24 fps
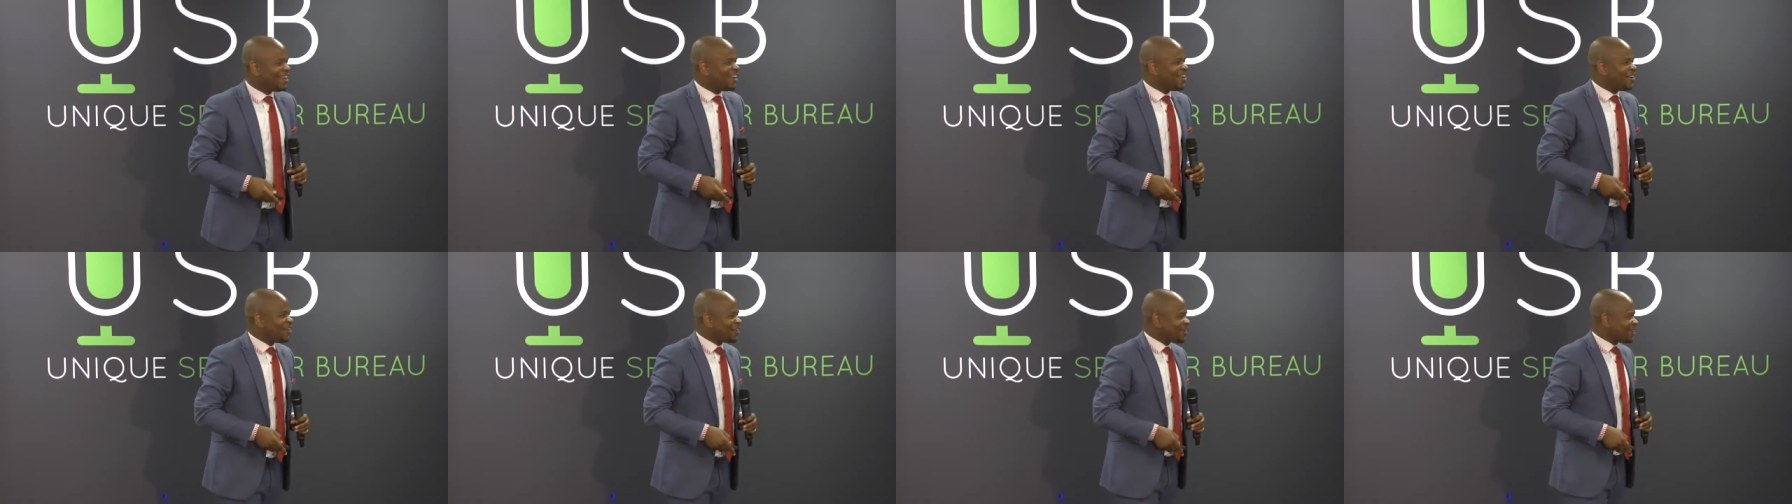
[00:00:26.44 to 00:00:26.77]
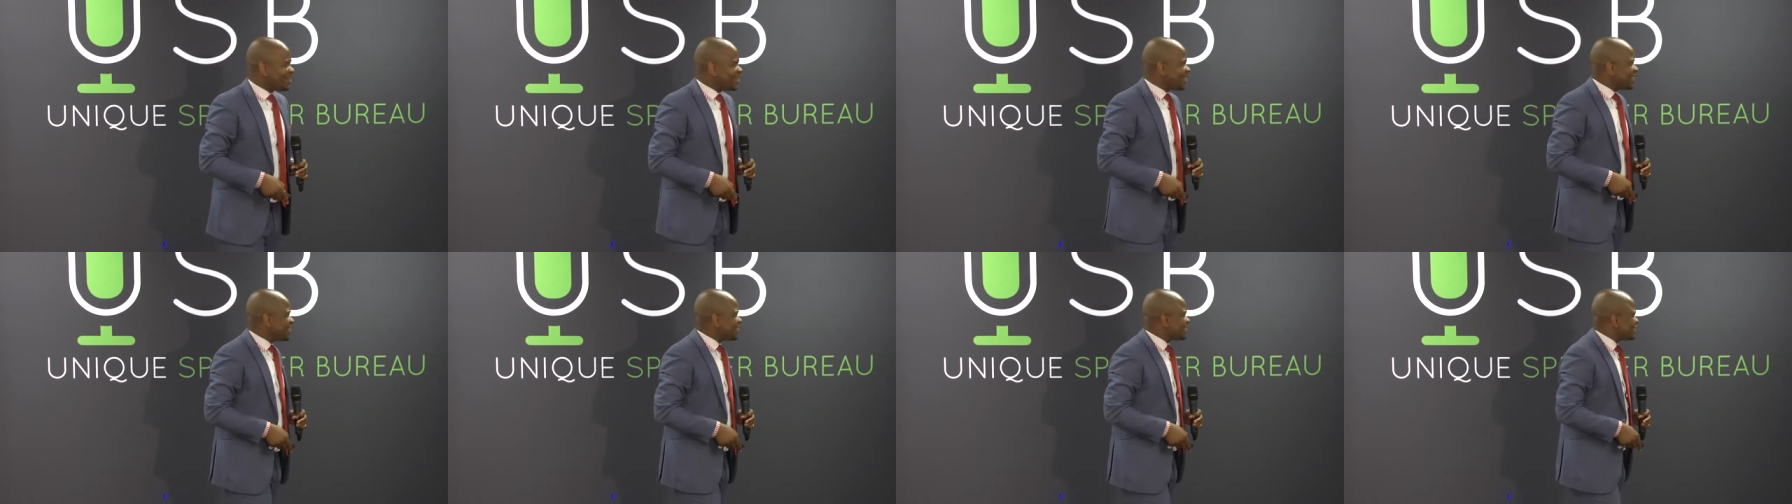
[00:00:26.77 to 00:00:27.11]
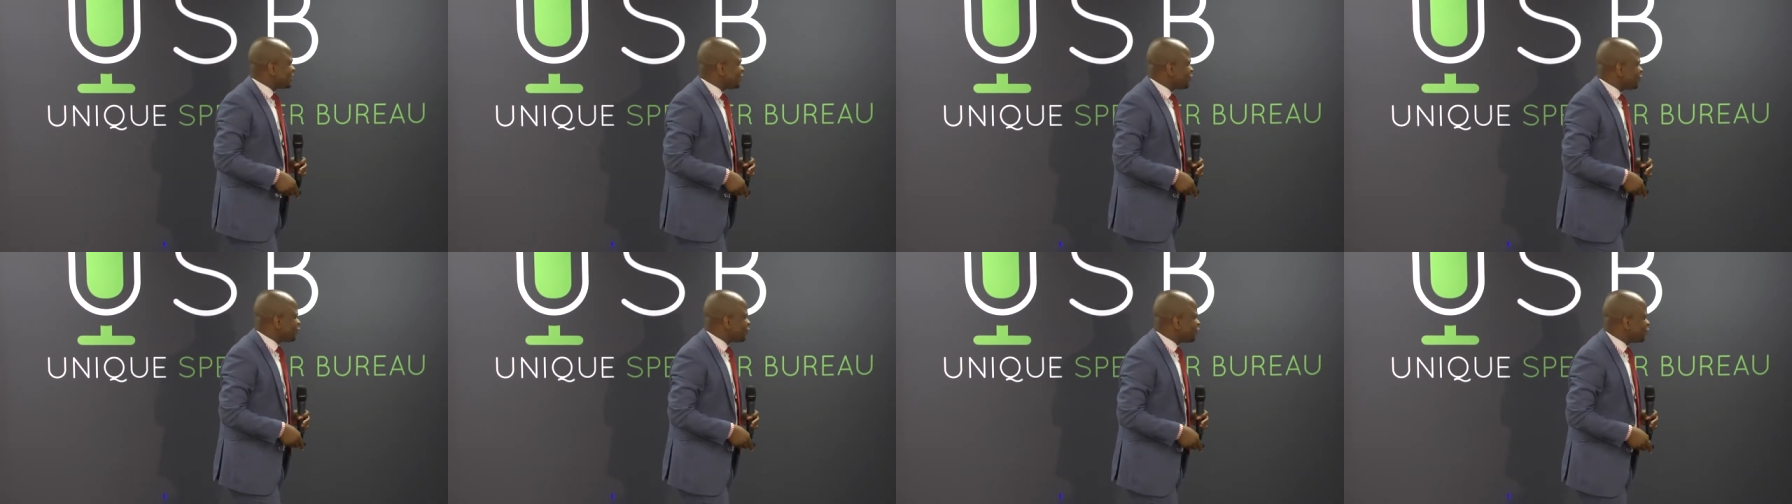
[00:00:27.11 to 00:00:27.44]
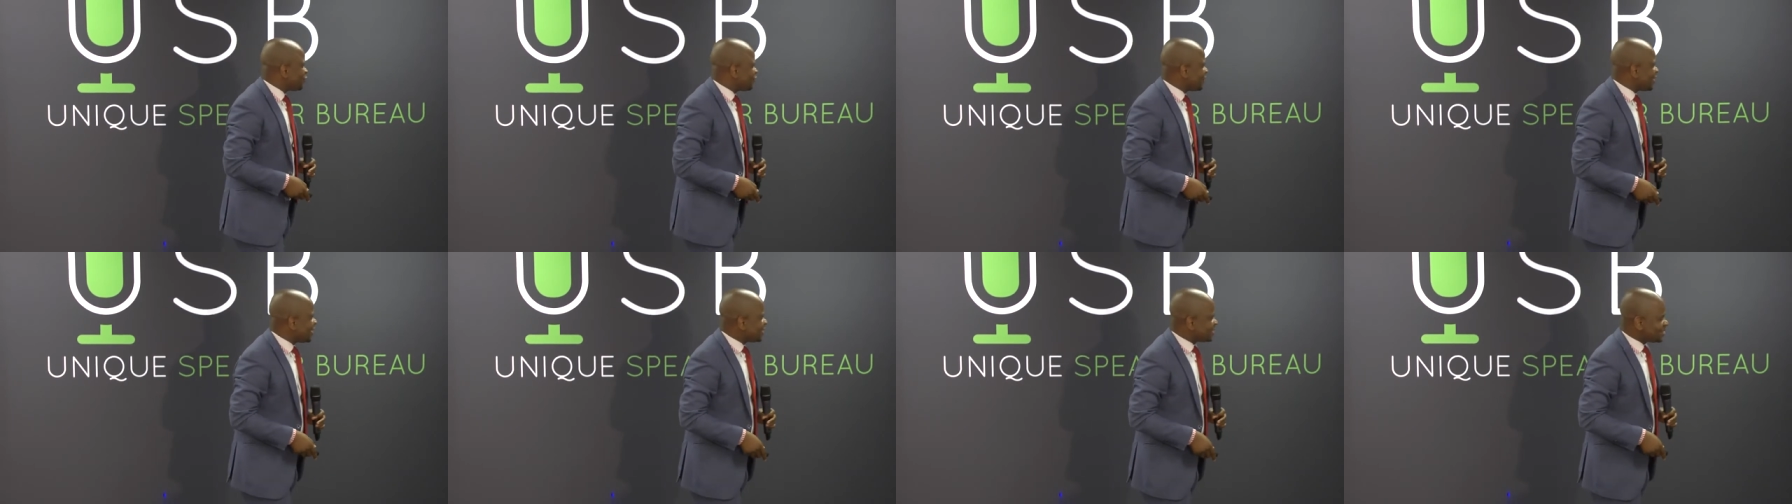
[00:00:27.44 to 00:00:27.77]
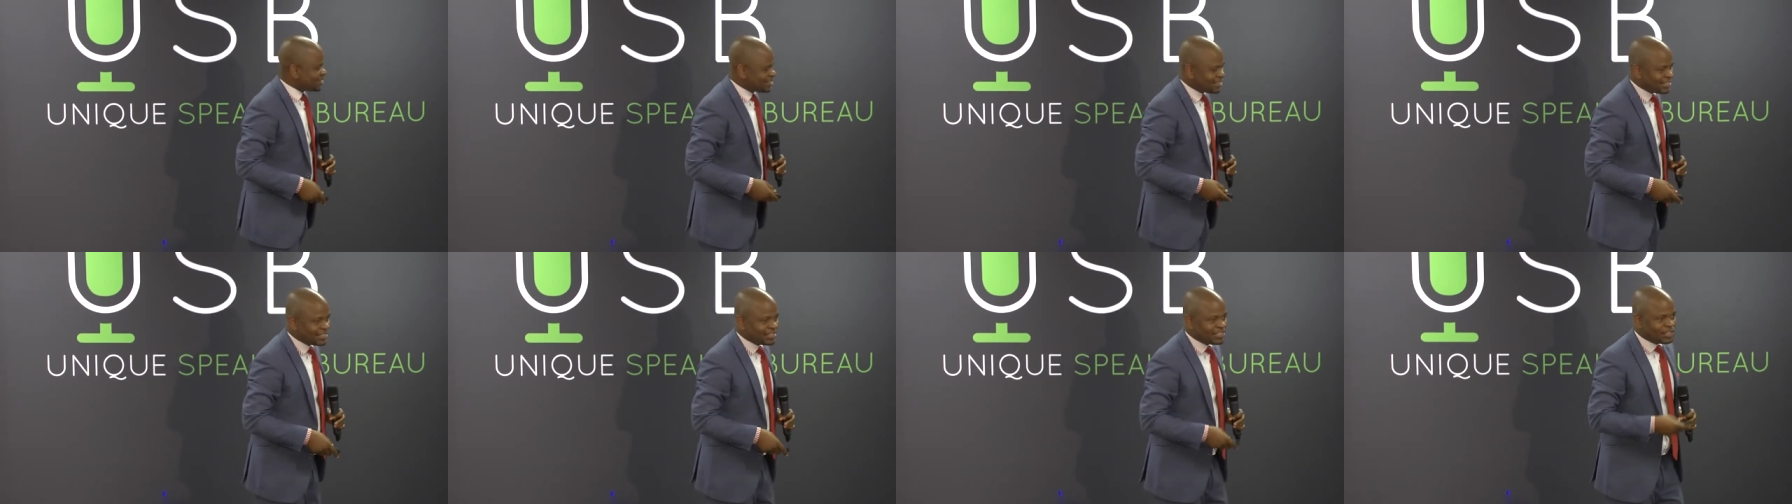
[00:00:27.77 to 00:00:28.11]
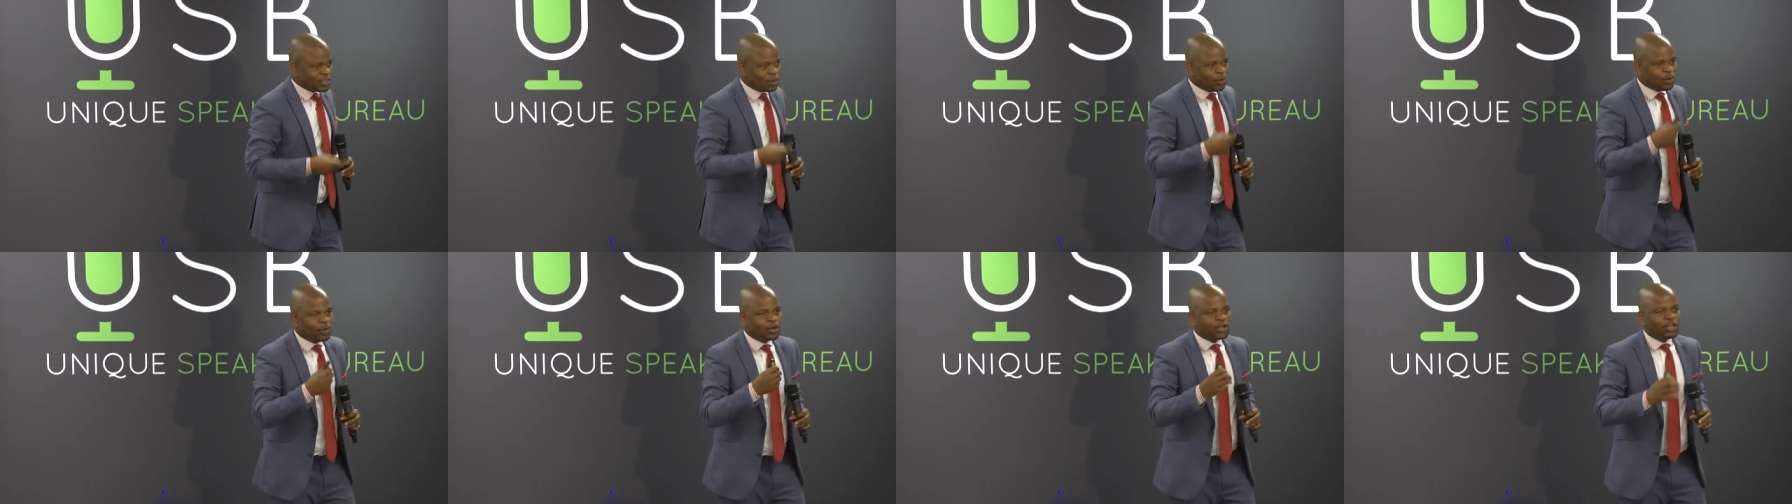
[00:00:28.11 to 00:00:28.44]
Okay, I see a few of us did.
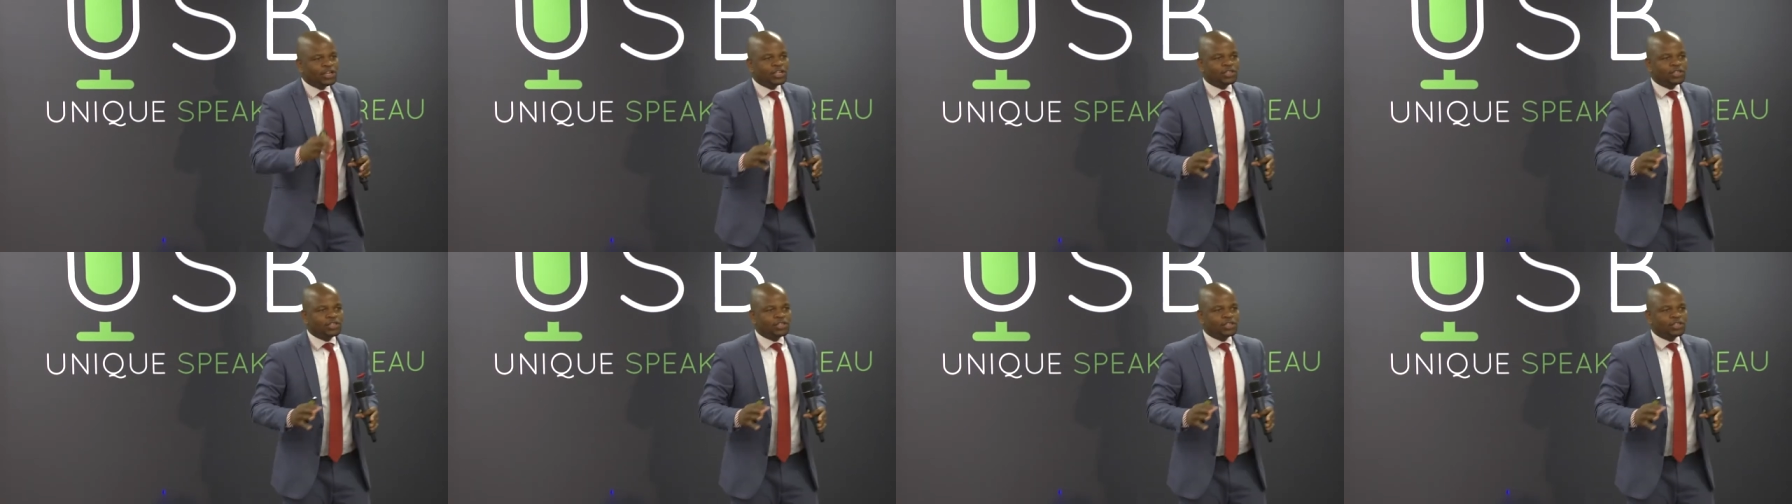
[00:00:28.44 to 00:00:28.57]
So